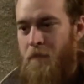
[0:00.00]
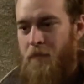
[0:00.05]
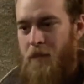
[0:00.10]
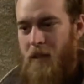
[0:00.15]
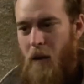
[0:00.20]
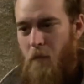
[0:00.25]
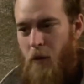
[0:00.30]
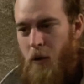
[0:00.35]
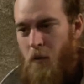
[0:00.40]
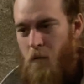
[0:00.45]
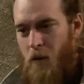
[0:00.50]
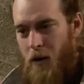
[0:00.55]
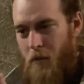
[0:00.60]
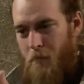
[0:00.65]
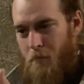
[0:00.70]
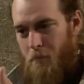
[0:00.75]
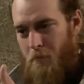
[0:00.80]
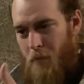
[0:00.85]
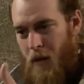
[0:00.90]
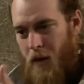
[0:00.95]
And we want to
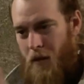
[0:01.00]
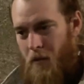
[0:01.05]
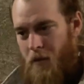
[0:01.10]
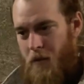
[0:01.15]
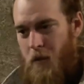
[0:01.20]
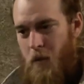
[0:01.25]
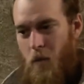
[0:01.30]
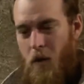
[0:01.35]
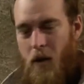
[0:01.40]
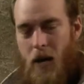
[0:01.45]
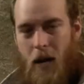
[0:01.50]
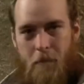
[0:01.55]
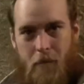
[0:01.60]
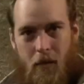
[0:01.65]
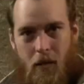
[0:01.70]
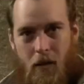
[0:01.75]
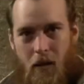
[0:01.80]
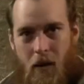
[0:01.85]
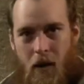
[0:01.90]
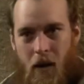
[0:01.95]
bottle this one up
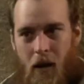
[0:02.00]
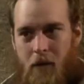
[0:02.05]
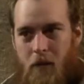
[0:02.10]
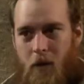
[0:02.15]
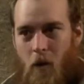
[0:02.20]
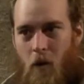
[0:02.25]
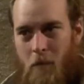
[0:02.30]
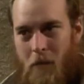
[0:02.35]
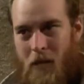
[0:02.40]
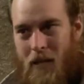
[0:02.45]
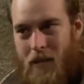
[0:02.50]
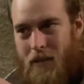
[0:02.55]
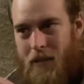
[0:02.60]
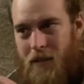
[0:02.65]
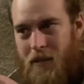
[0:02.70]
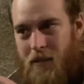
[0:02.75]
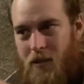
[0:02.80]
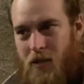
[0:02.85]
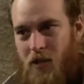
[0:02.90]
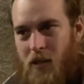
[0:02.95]
on its own because it
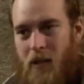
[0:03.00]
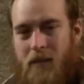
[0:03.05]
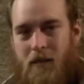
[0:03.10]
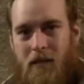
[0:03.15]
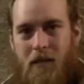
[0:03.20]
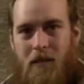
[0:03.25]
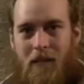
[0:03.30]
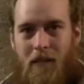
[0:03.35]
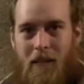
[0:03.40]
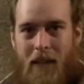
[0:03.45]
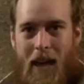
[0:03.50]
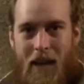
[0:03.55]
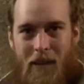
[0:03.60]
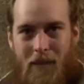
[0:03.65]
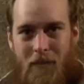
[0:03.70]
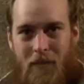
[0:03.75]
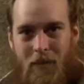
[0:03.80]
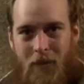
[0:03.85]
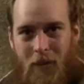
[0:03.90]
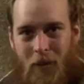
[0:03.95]
is just that
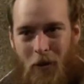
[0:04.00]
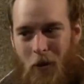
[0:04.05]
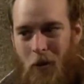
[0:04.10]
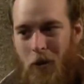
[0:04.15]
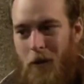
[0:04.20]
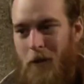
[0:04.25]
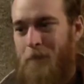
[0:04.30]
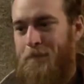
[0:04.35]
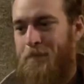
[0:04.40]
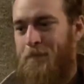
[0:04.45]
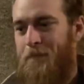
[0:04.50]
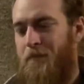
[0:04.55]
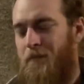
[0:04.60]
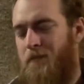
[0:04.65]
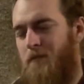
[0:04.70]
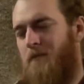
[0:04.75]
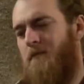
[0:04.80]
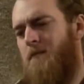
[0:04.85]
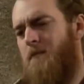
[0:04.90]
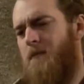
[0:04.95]
good.
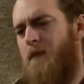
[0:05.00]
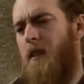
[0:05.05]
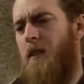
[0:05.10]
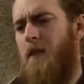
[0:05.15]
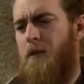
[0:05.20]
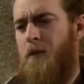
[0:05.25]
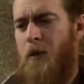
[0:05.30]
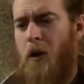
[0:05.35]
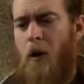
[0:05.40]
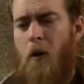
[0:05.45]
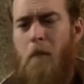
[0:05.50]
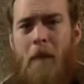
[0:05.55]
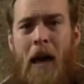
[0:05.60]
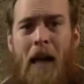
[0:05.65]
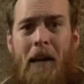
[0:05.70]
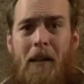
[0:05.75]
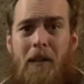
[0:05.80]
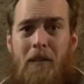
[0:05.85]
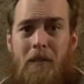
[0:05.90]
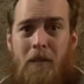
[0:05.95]
So
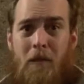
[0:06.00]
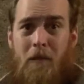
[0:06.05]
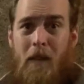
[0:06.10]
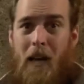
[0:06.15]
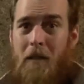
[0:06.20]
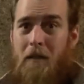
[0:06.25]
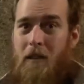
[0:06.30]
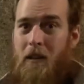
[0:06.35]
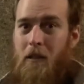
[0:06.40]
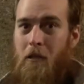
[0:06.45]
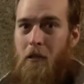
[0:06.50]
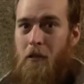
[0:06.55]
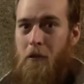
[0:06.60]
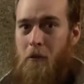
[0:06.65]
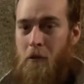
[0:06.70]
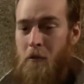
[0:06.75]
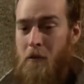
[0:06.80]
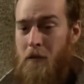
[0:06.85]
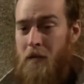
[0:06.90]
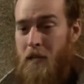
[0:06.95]
back in
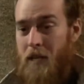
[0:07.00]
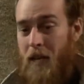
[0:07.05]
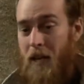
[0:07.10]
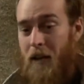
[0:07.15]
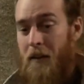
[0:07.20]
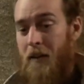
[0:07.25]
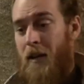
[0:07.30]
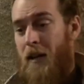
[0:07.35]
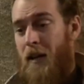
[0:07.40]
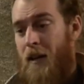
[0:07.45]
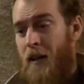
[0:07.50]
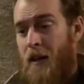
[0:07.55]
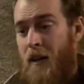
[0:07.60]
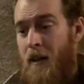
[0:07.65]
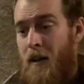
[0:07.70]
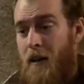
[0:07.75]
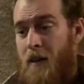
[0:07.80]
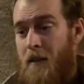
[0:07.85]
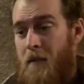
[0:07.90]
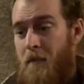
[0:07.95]
2013,
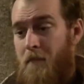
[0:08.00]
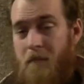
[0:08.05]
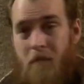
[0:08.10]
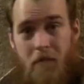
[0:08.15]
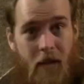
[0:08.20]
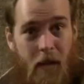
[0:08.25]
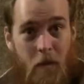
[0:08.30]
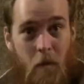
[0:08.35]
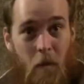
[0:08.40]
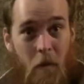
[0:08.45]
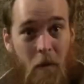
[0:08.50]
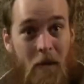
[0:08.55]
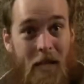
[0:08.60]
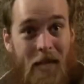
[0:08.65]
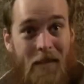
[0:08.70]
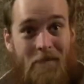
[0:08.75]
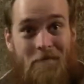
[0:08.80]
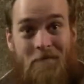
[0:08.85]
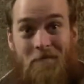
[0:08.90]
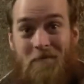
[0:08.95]
that's what we
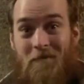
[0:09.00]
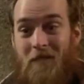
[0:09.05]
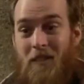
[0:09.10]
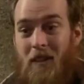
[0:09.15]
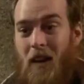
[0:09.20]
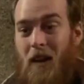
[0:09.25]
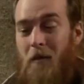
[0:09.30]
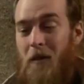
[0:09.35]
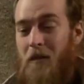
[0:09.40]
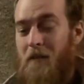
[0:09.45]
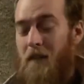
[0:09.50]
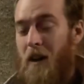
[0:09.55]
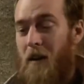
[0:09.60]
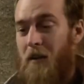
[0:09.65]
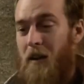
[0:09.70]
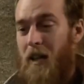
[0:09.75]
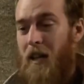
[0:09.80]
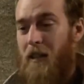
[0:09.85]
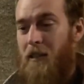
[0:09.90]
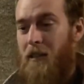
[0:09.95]
did. We
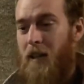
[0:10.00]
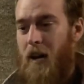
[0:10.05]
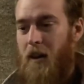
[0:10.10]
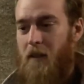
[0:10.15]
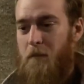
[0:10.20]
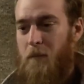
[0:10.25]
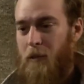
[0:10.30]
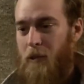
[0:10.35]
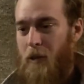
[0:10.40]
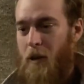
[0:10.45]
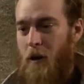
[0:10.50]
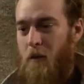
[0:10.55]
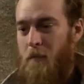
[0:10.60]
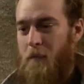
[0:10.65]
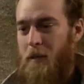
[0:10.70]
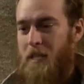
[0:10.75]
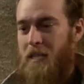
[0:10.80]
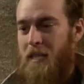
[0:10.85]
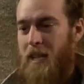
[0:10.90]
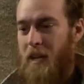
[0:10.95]
found a lot of Merlot in
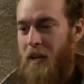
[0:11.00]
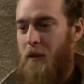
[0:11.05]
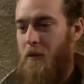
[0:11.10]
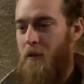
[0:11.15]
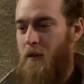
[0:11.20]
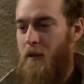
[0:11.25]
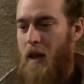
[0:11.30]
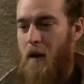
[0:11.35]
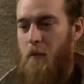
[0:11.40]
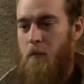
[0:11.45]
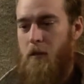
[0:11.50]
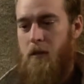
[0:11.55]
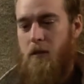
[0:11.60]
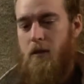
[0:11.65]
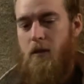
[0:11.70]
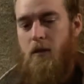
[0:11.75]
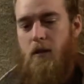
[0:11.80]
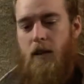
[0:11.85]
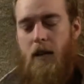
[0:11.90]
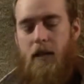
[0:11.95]
particular that was
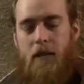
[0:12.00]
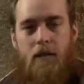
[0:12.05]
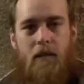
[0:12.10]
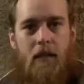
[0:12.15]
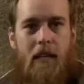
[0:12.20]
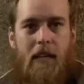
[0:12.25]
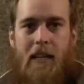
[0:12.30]
just